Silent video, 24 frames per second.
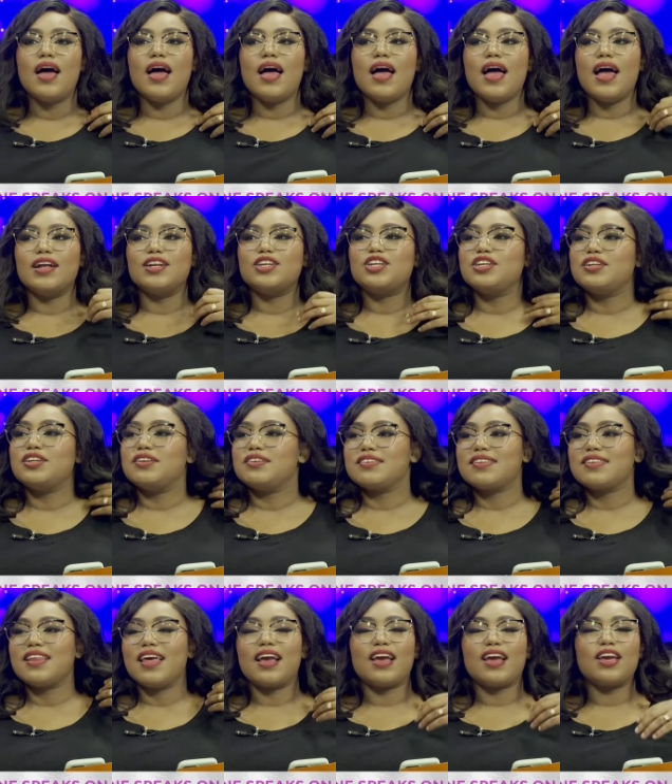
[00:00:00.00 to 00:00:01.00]
and she just
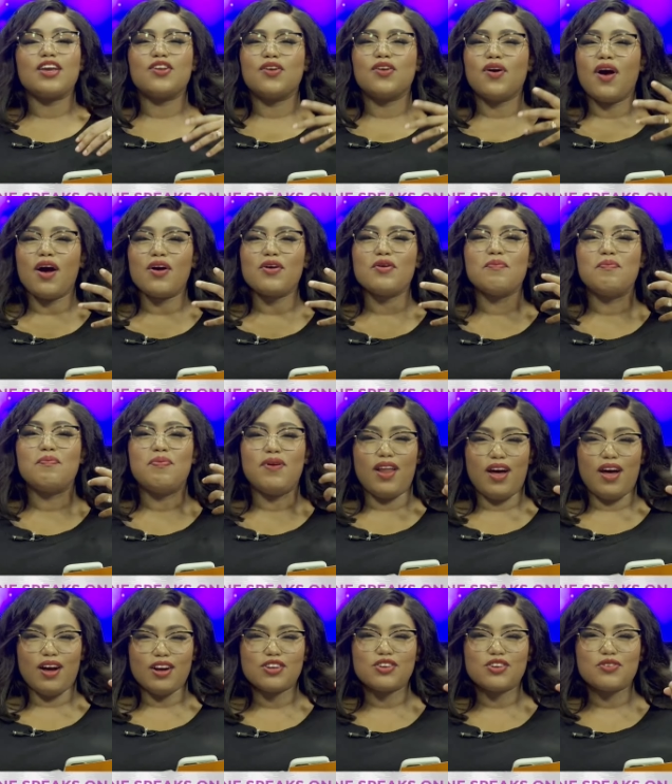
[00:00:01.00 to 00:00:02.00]
like you know how you
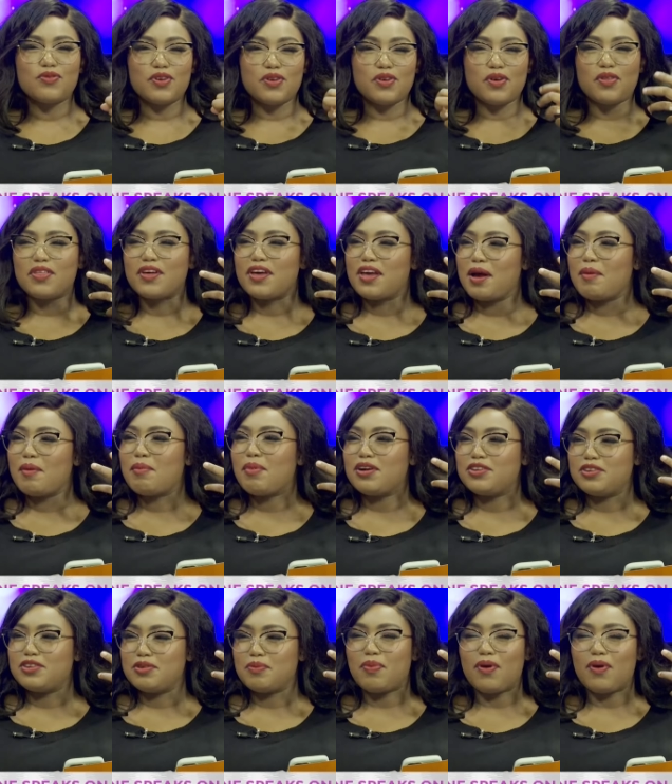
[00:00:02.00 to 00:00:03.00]
blush when you're thinking
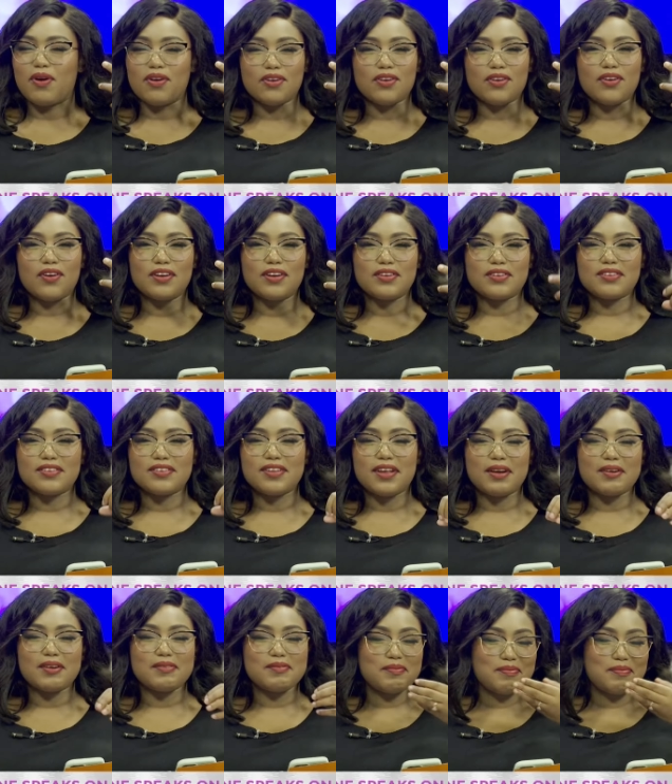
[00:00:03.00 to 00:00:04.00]
about your partner and just
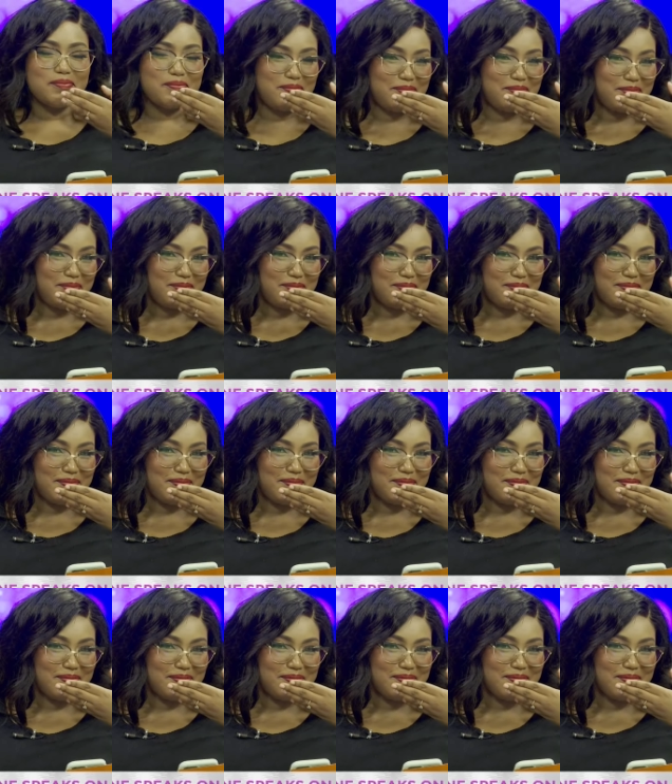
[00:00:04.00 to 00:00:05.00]
like
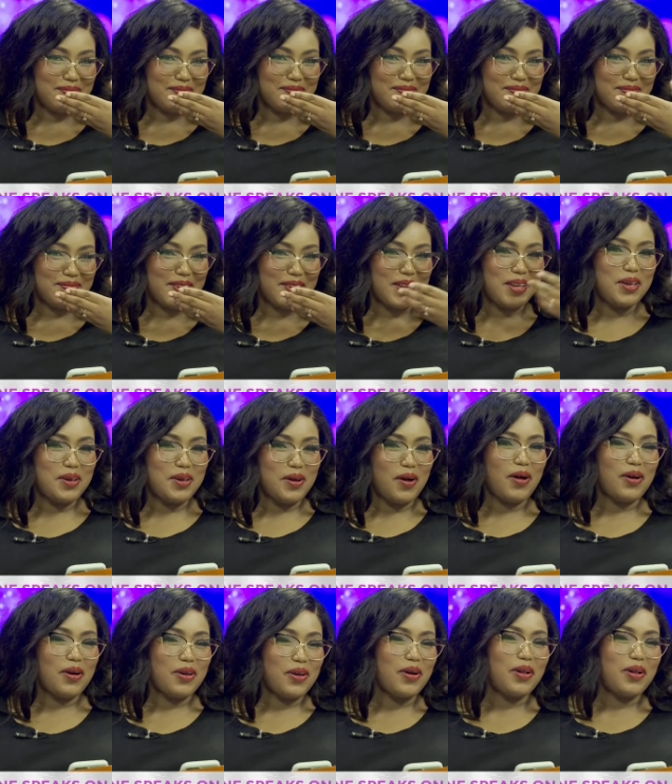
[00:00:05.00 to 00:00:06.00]
mm-hmm,
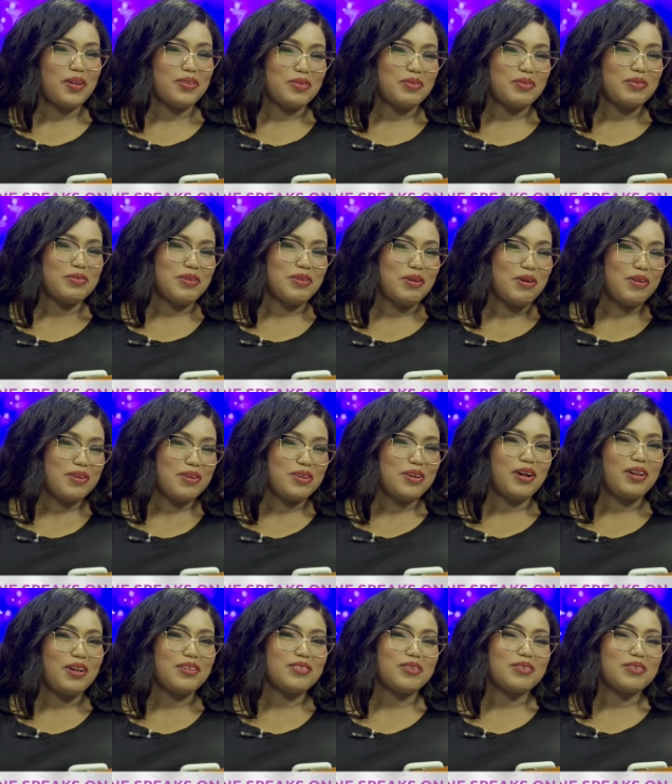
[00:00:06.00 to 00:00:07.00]
y'all y'all don't know
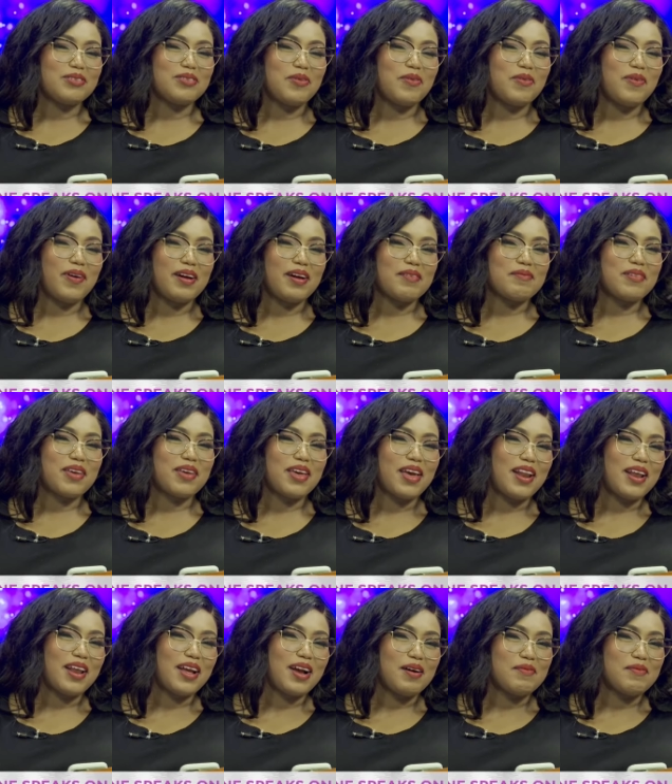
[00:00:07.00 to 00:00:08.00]
y'all don't know what I'm
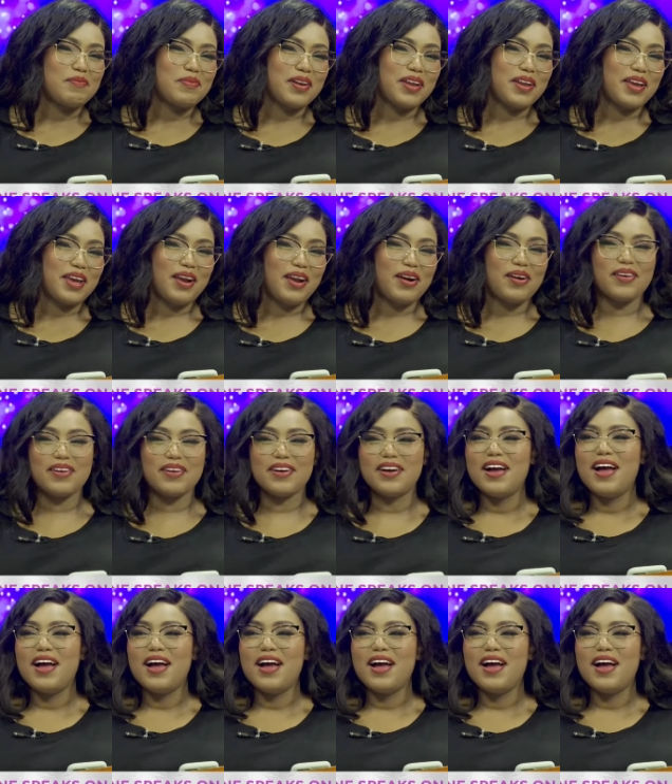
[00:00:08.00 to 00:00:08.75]
getting up in here.